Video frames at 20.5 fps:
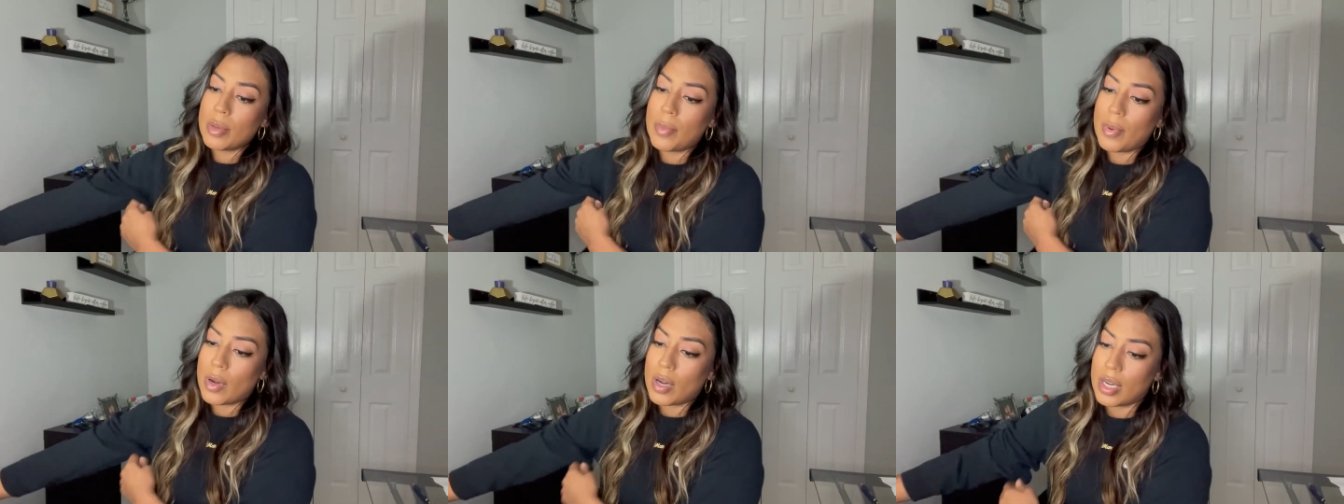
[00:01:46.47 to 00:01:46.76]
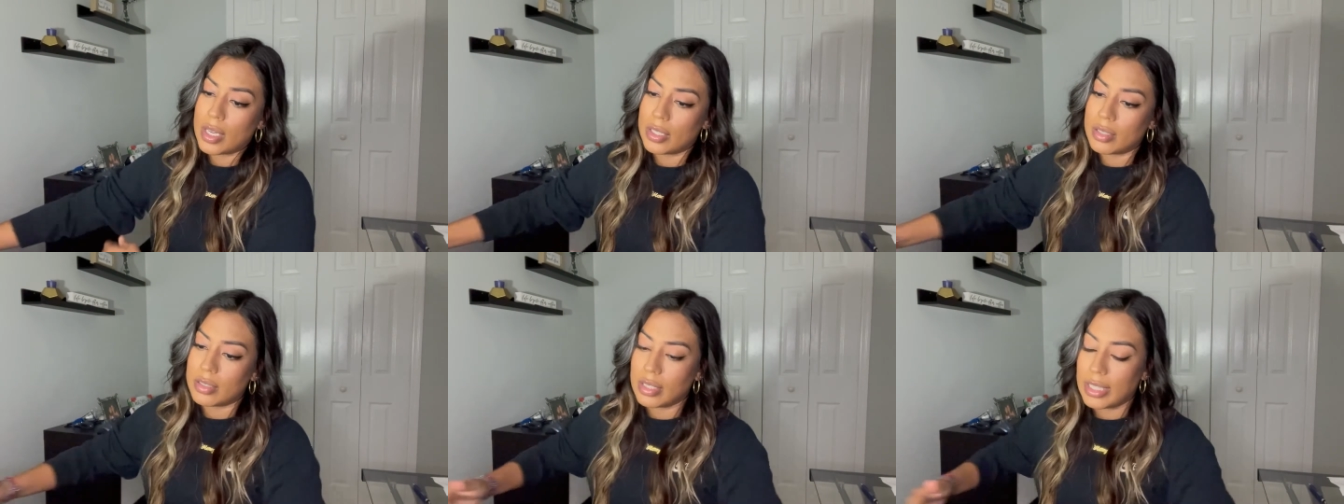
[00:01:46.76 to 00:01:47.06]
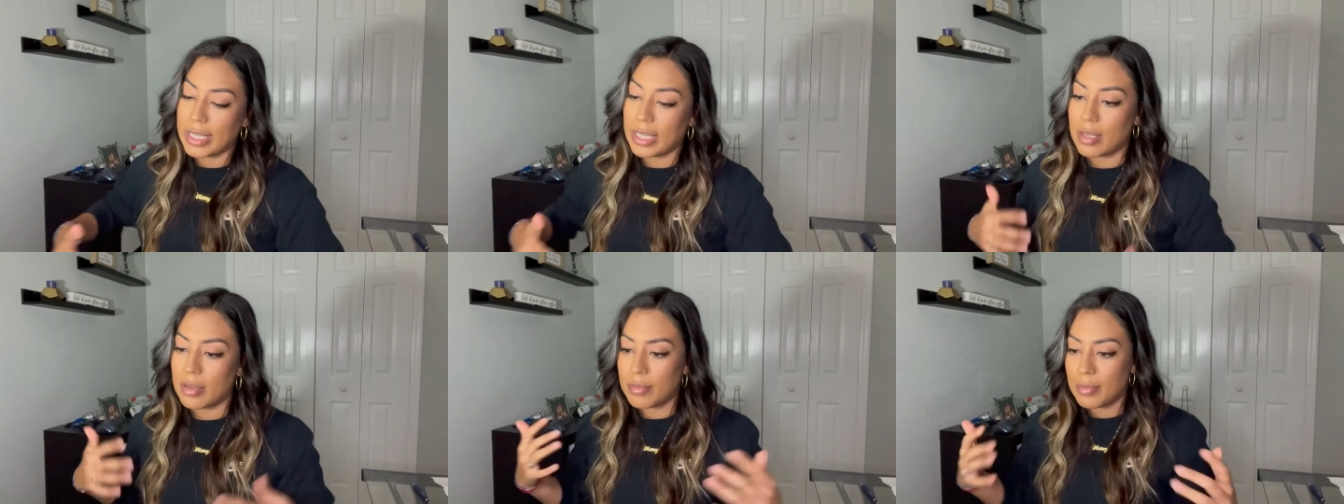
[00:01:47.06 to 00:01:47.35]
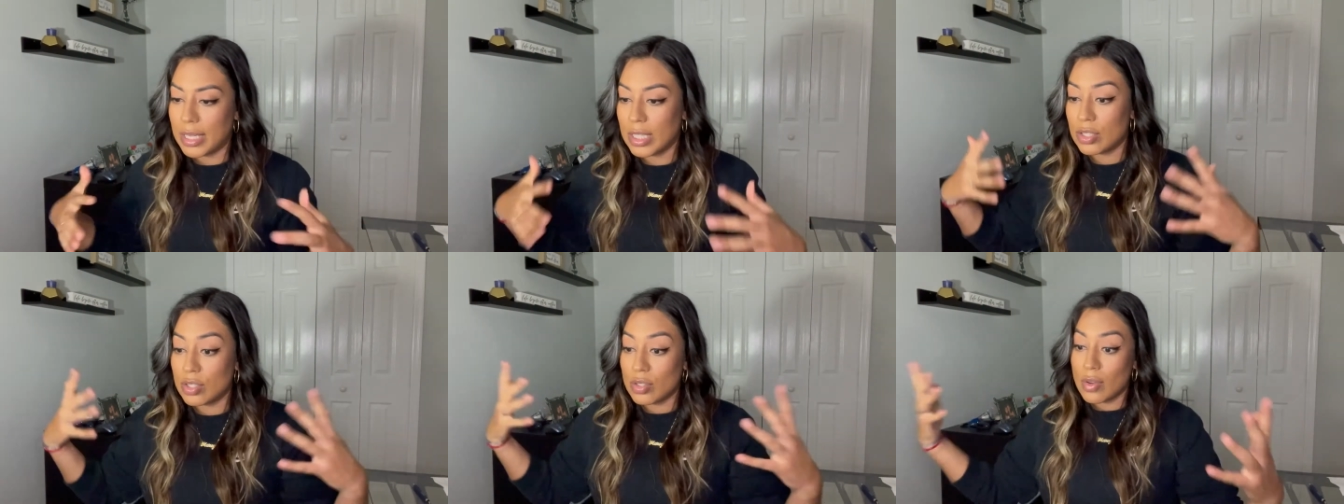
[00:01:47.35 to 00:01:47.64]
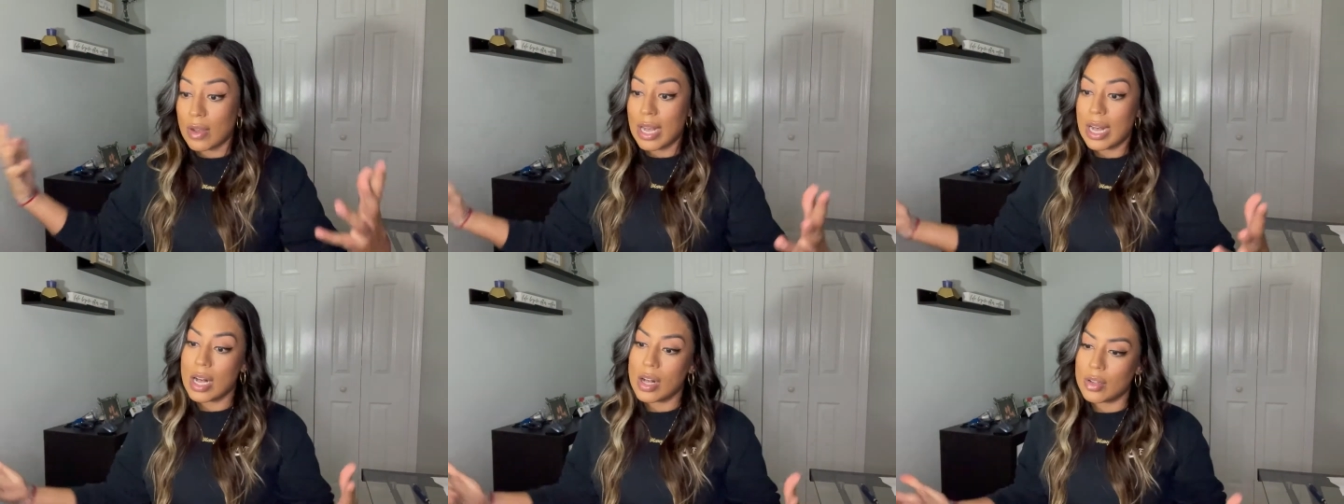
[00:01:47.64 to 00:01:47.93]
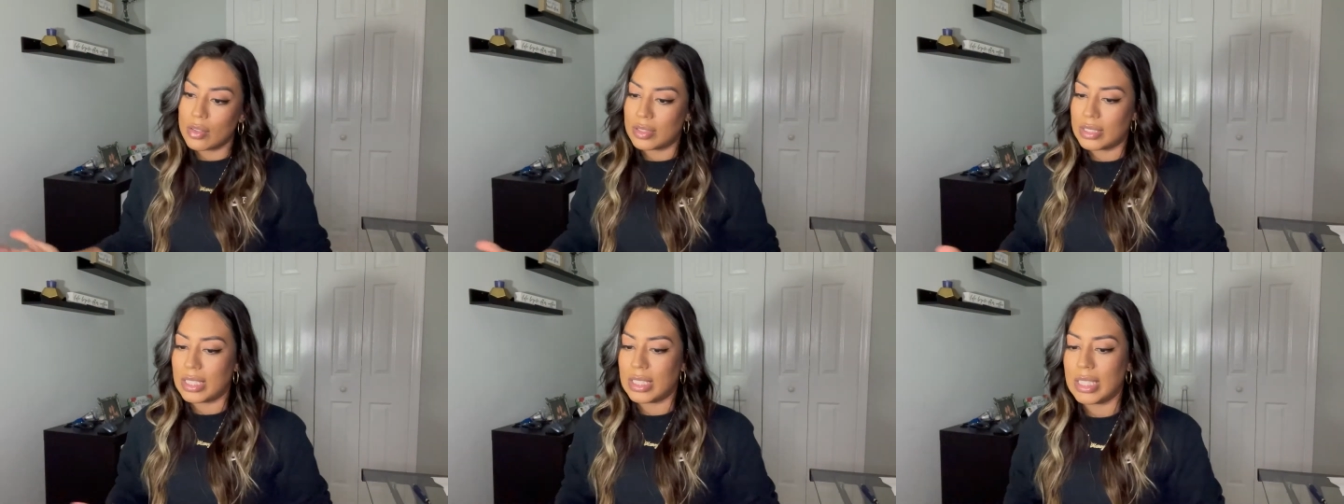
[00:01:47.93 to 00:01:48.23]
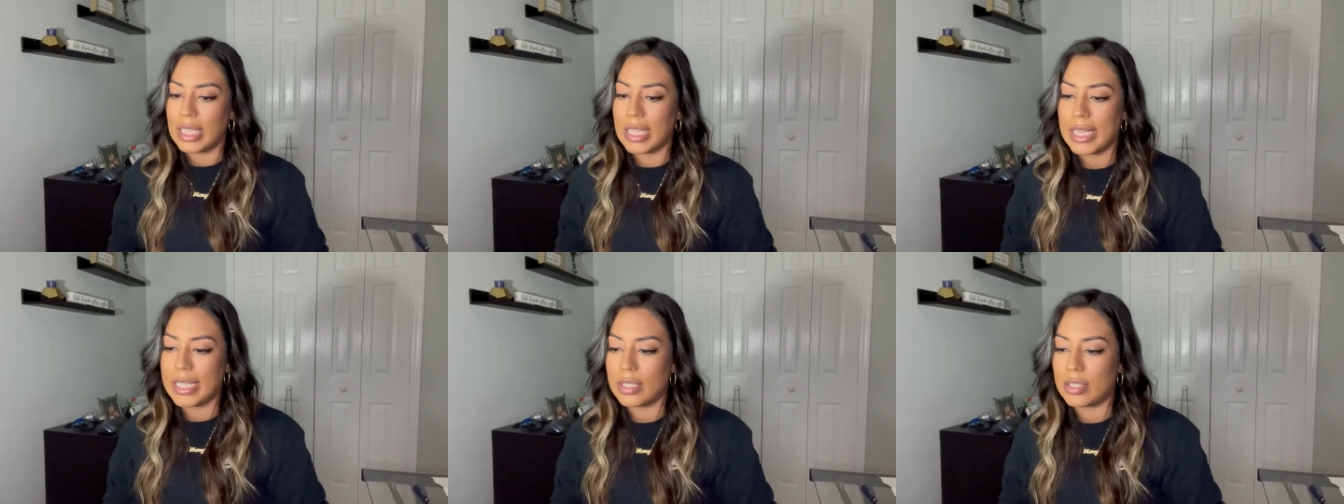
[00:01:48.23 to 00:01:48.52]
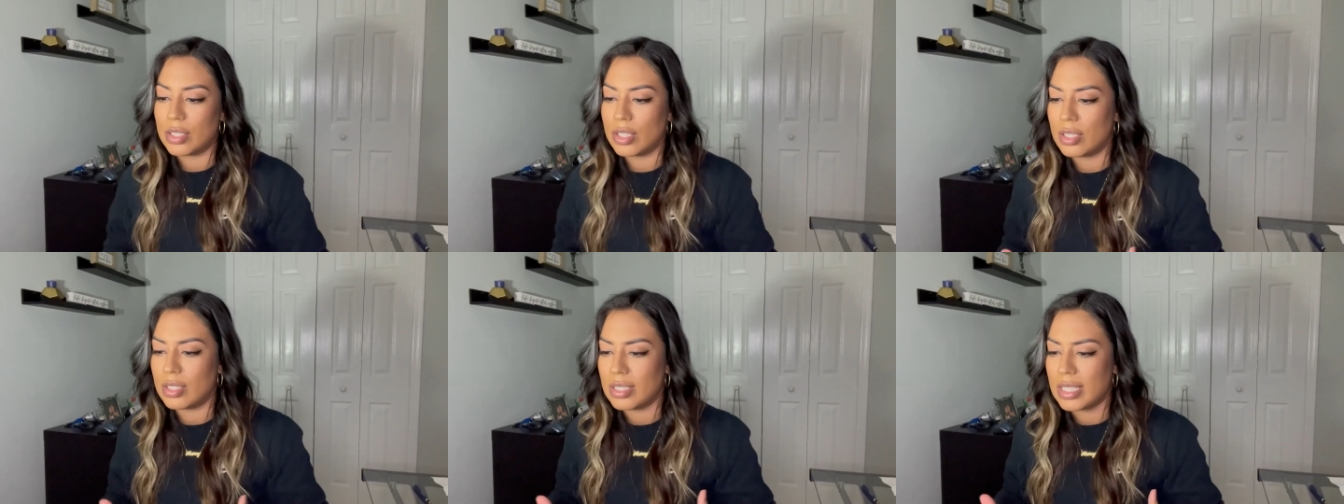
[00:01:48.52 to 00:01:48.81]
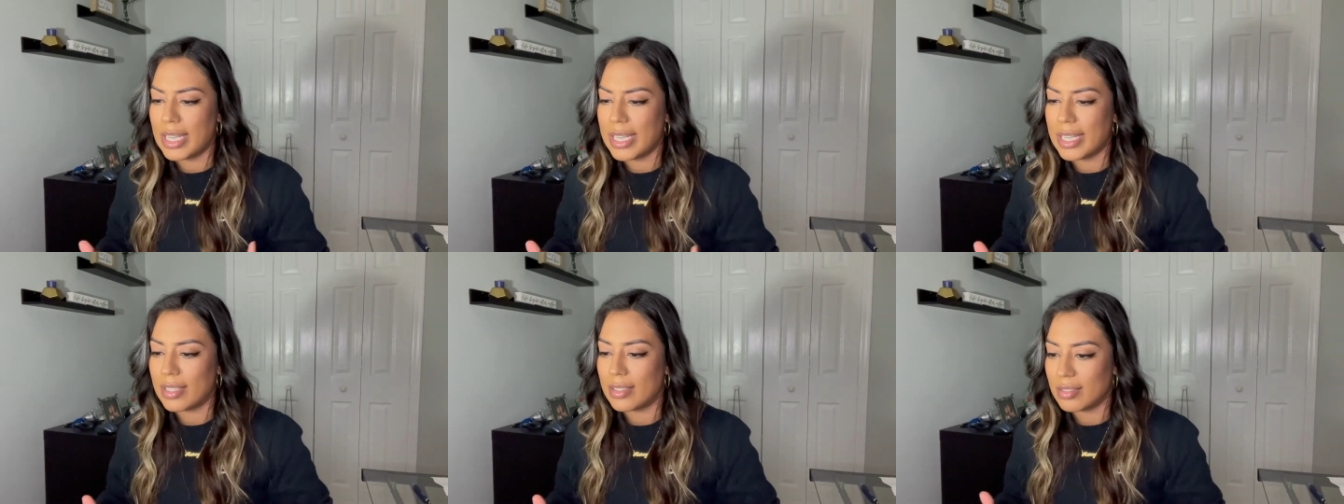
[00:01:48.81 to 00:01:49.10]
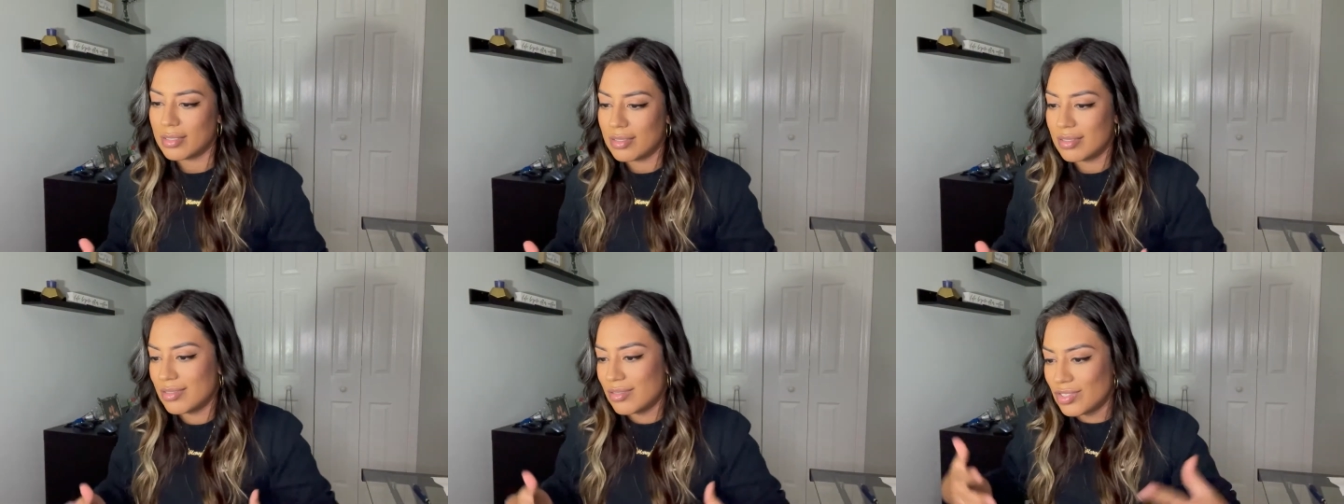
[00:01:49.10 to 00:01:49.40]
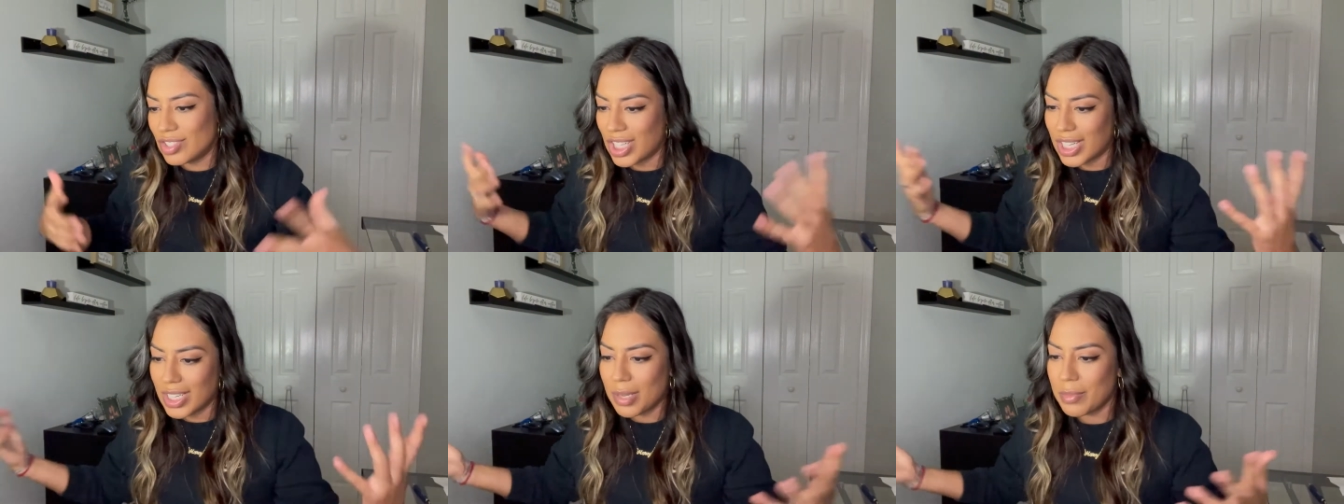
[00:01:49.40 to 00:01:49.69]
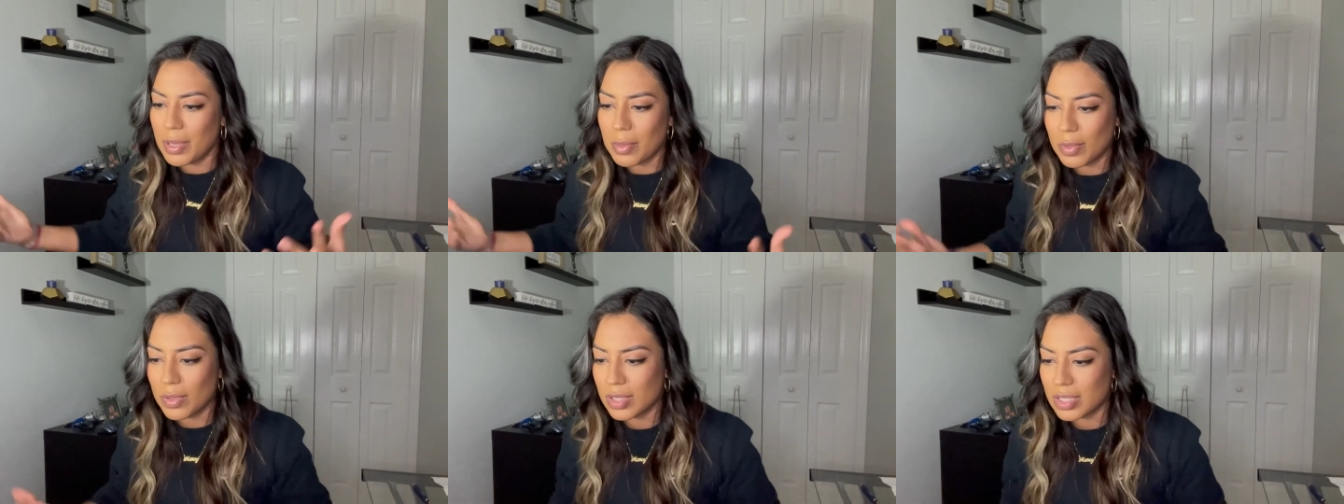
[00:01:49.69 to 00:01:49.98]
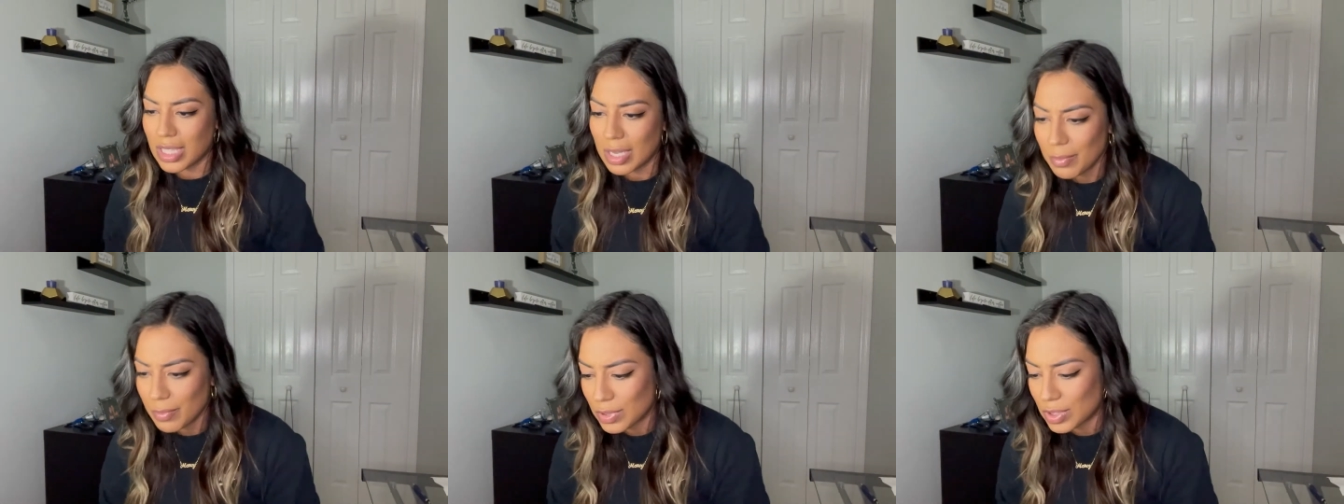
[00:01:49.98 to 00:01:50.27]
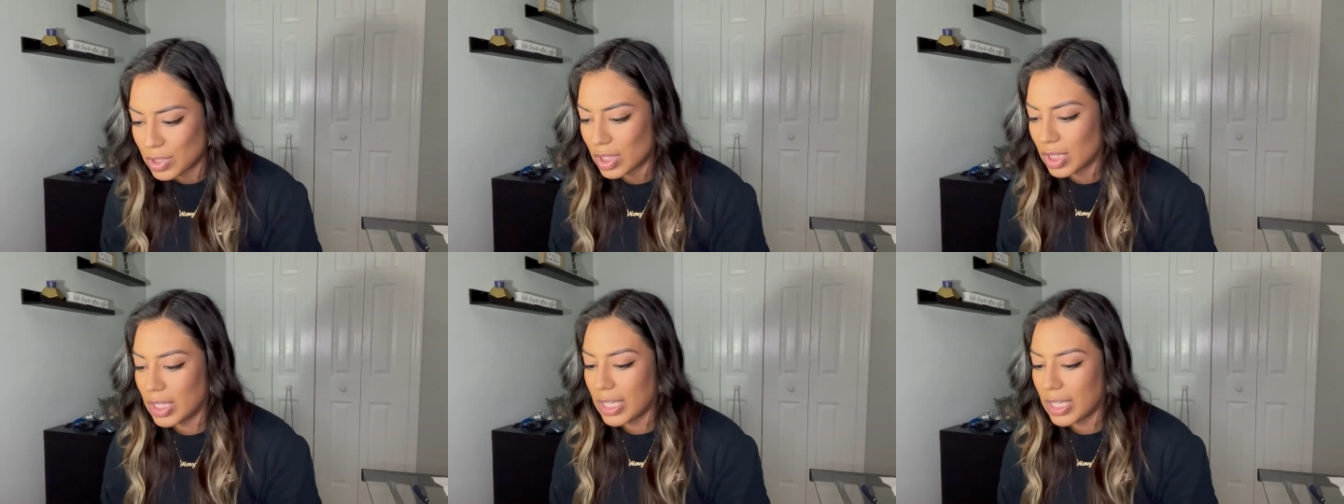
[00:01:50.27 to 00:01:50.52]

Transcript: upon like mental health and like just like checking people's temperature,